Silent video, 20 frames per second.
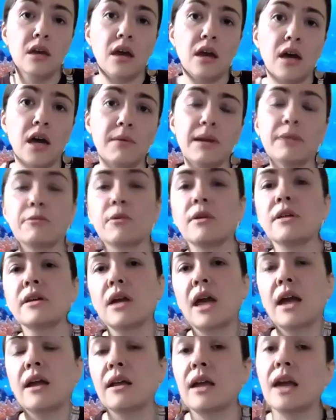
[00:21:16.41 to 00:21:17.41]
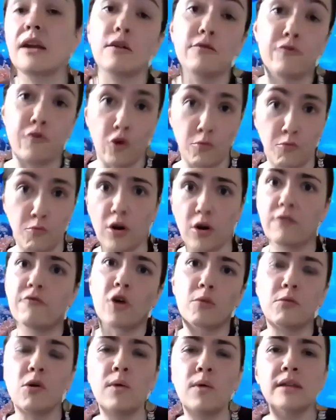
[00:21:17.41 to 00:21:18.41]
um, and really uh, and infor- more
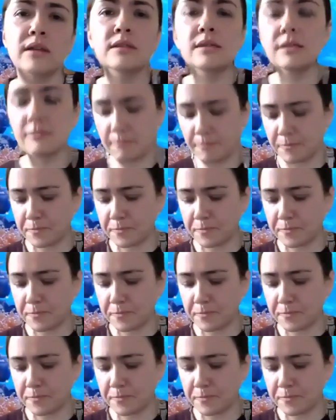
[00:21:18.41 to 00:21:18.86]
informal ones